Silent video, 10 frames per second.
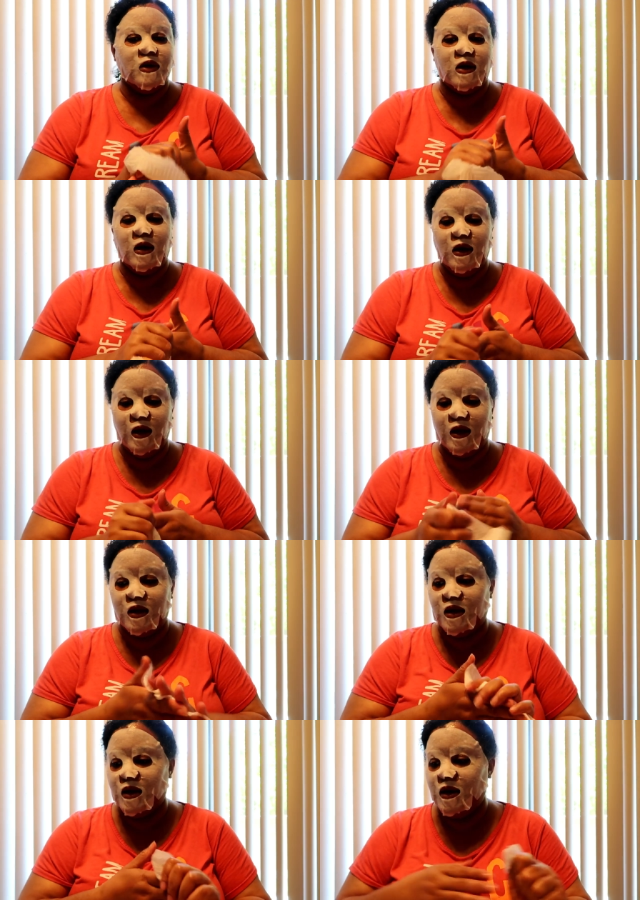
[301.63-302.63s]

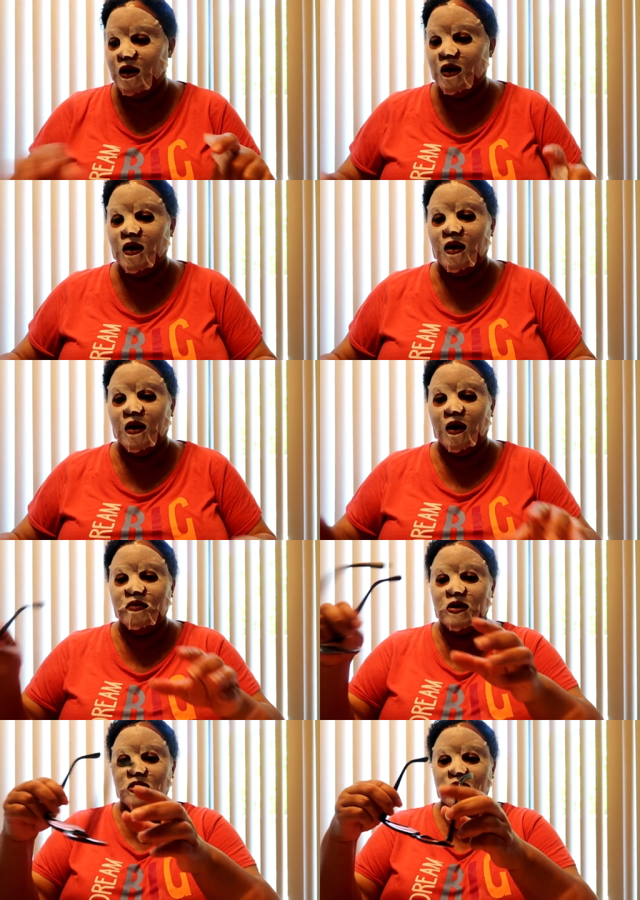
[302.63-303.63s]
good.
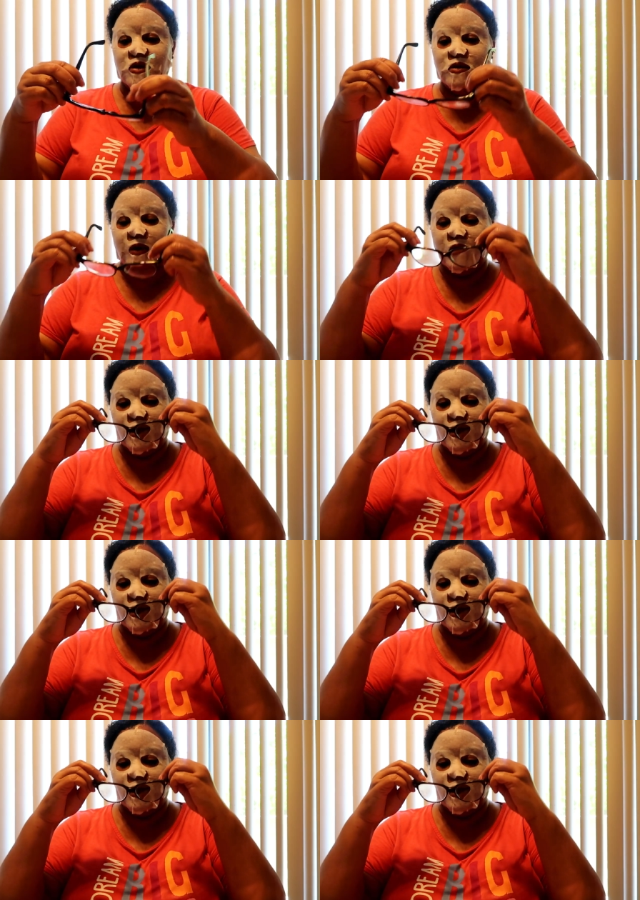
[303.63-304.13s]
I'm just gonna do my